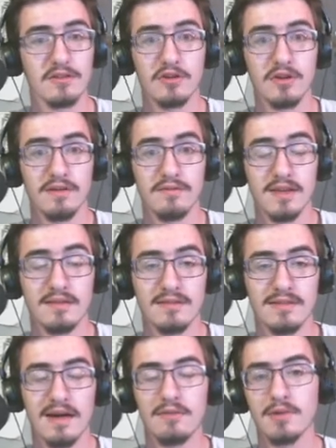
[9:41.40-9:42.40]
or 30 of these
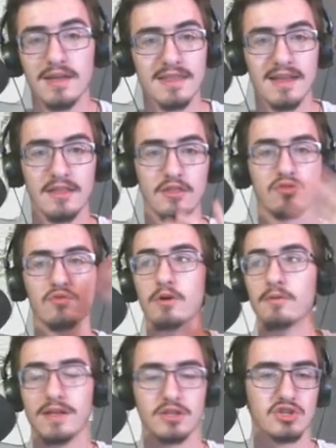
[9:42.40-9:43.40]
that we can then
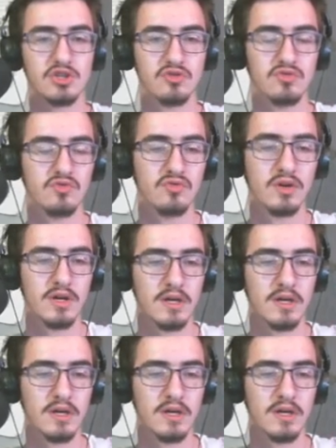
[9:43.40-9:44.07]
throw into